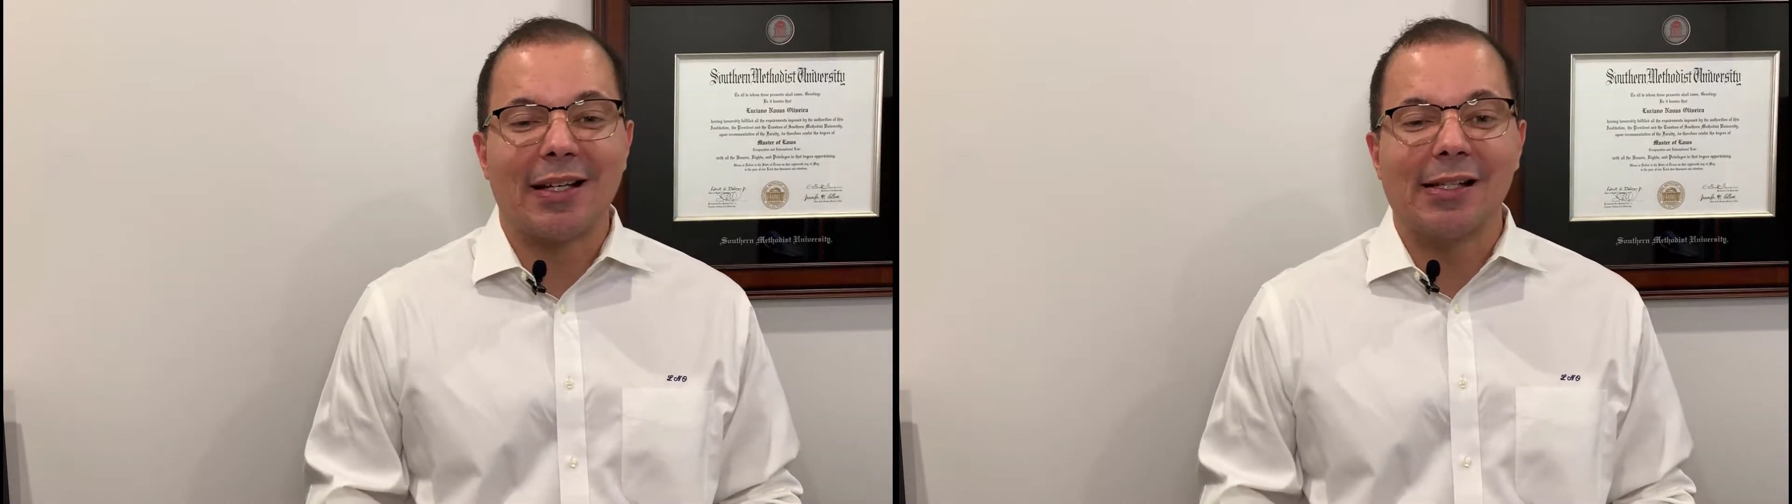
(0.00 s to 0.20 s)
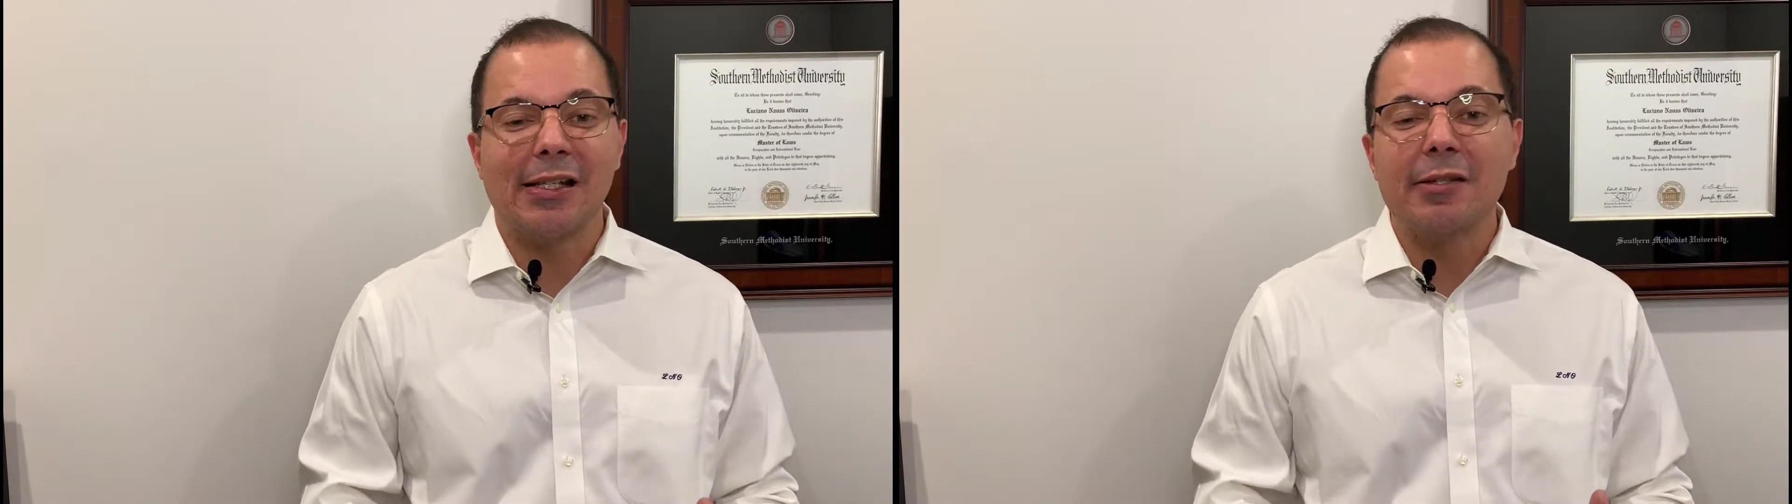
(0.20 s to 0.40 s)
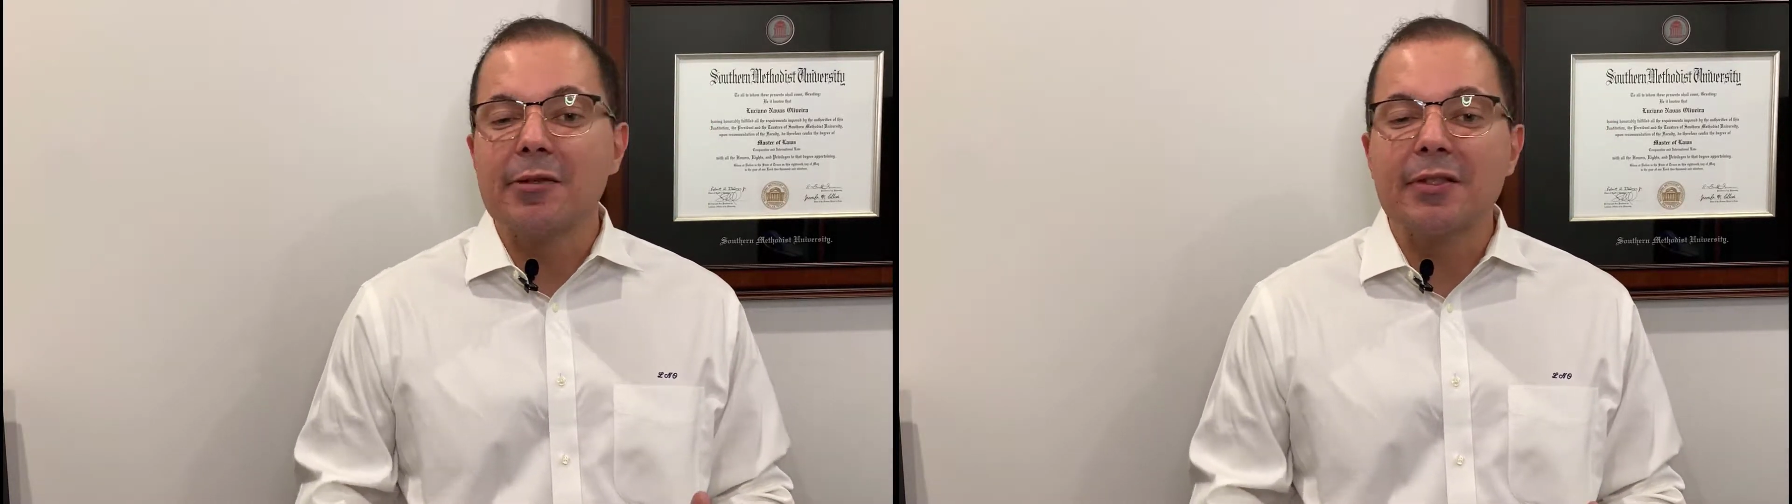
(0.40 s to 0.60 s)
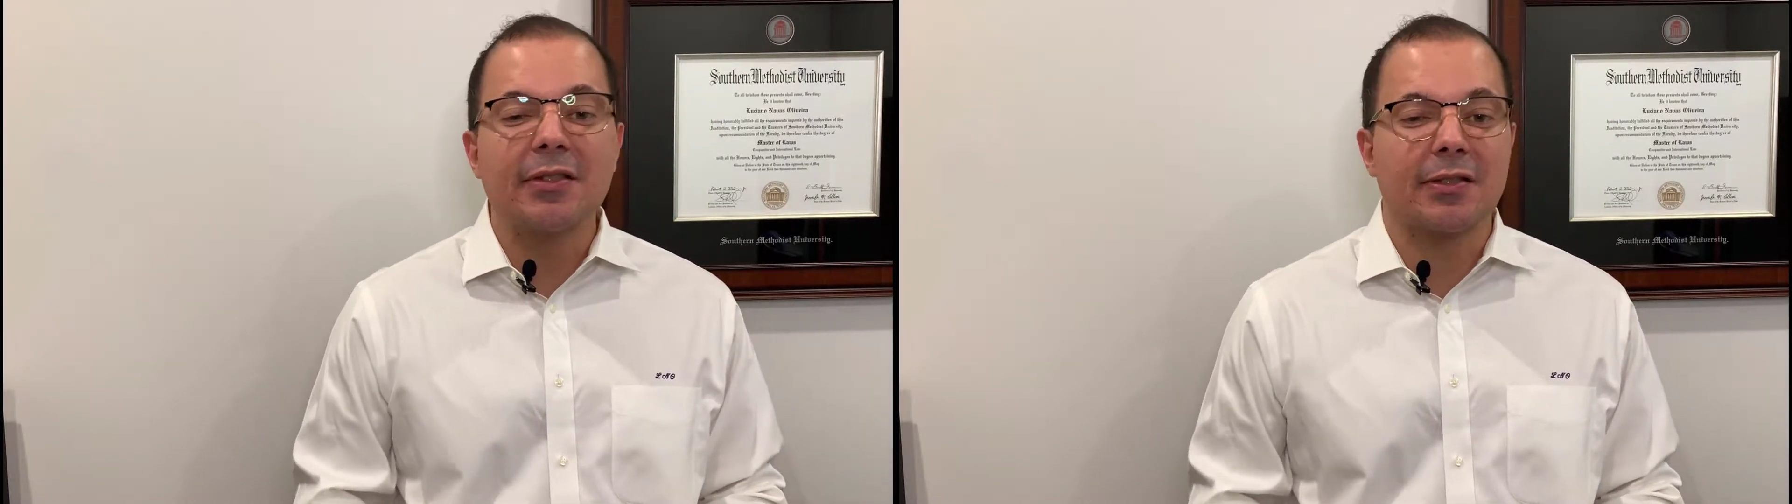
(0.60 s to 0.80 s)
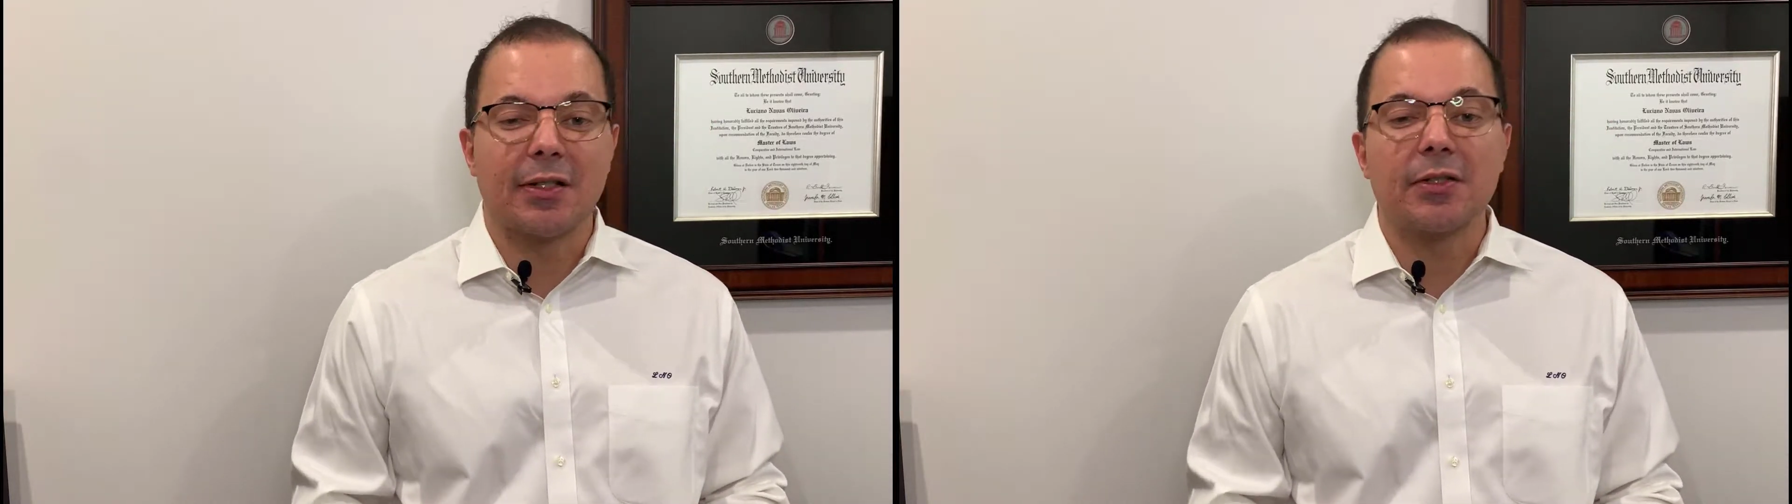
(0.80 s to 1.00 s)
clearance
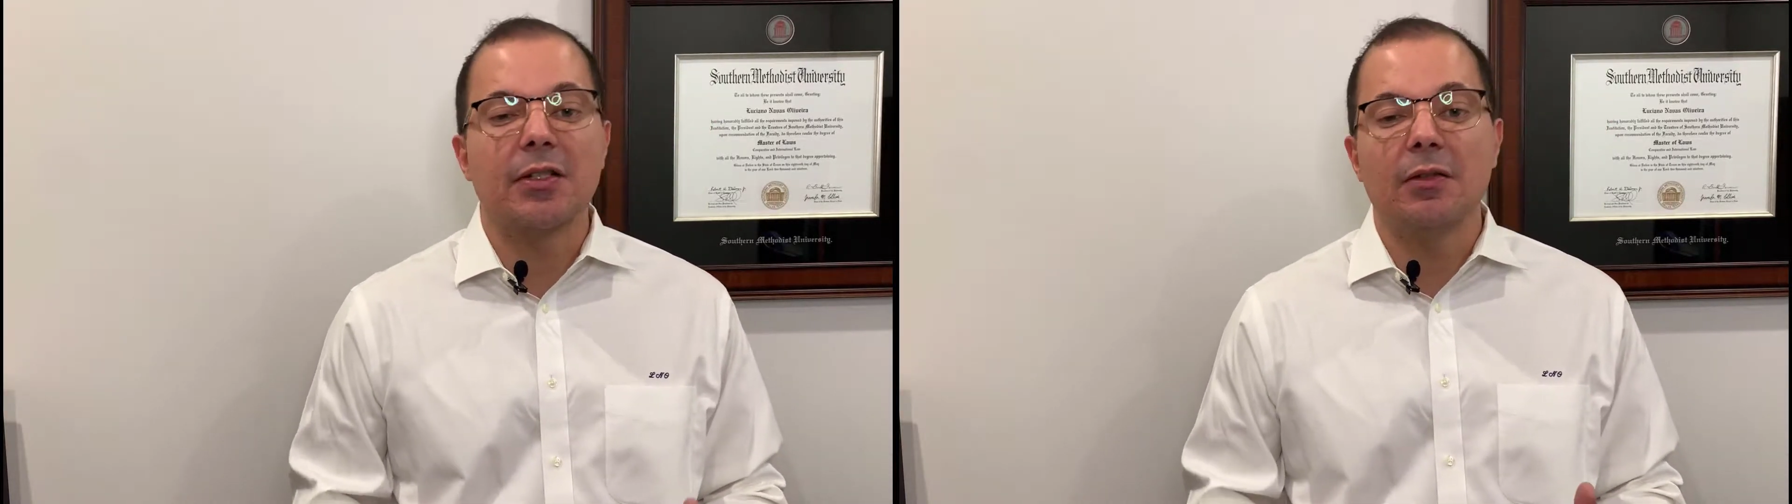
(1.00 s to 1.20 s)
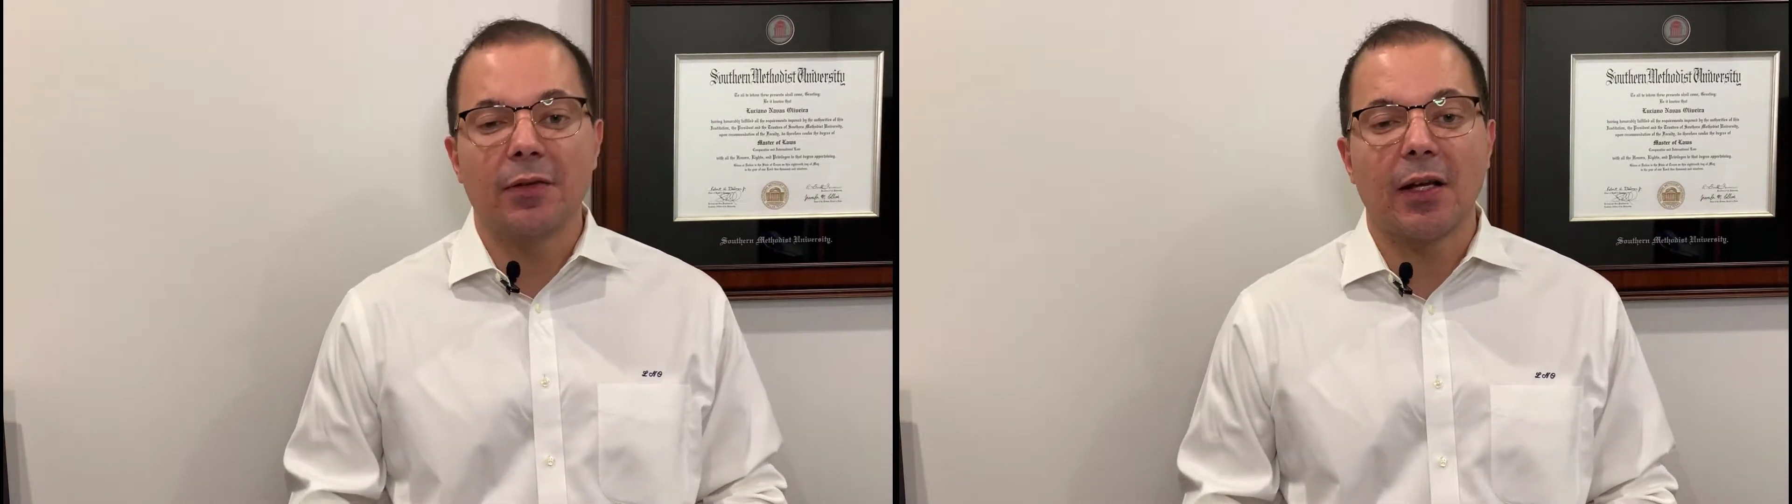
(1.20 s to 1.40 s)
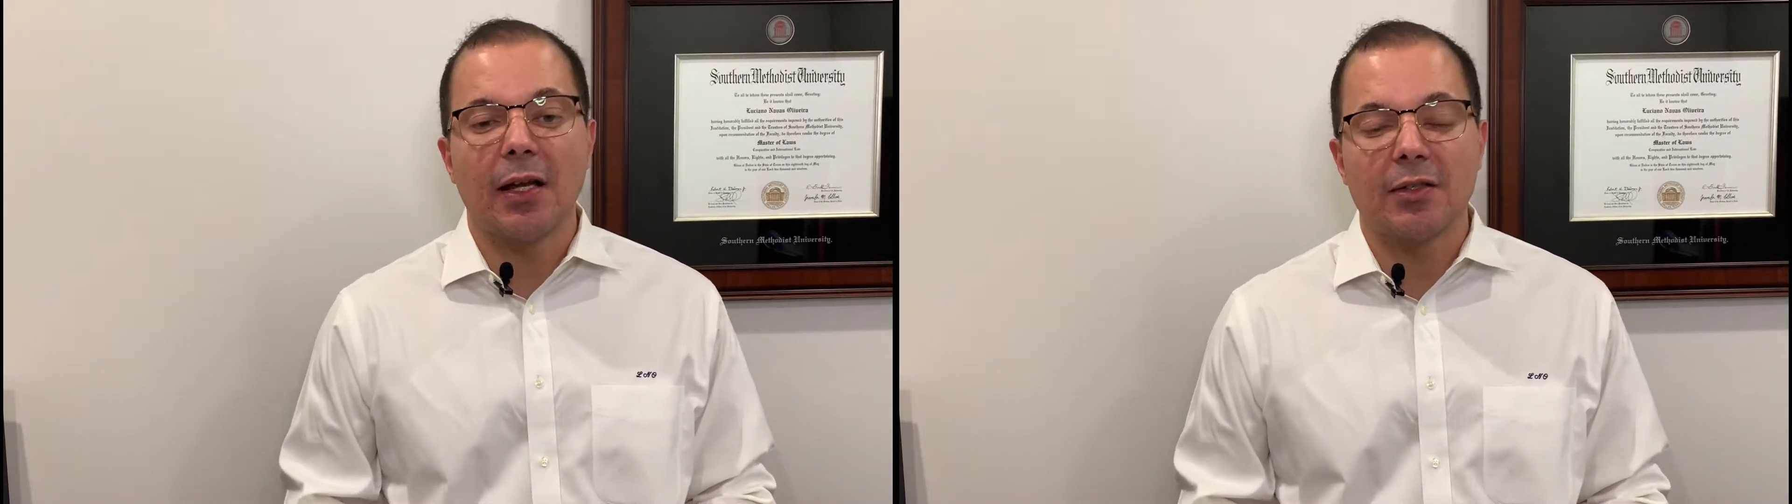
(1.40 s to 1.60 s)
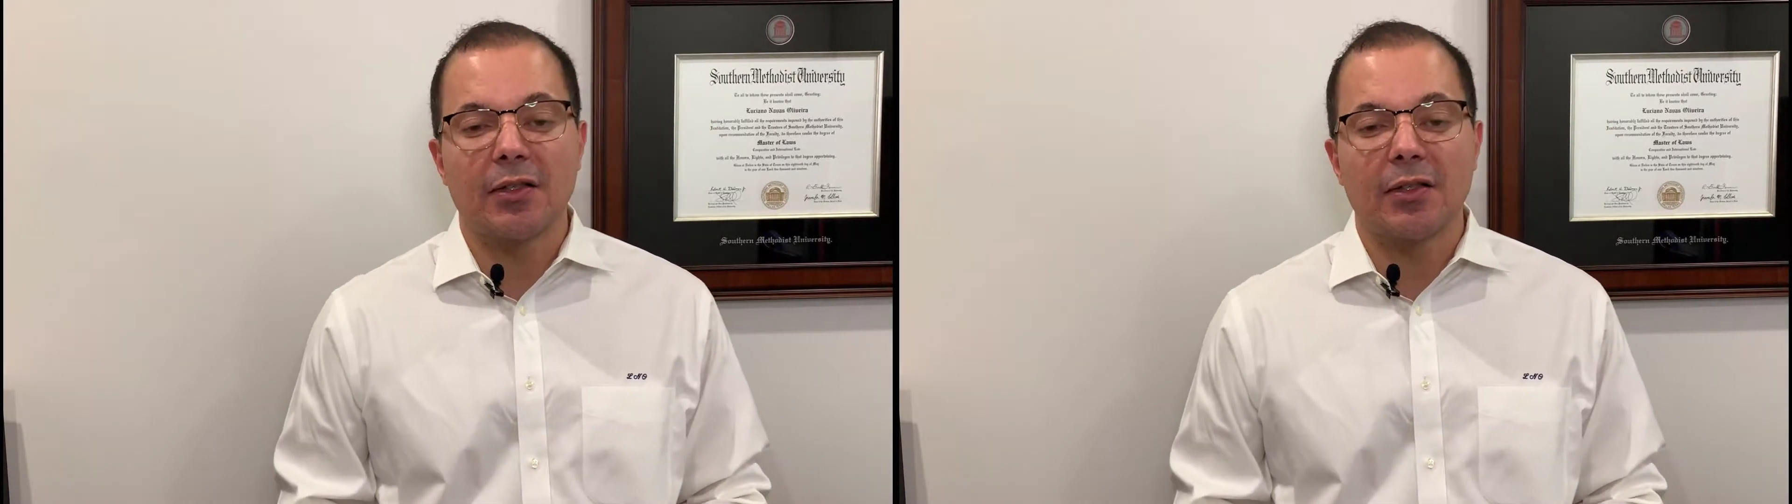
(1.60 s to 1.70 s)
certificates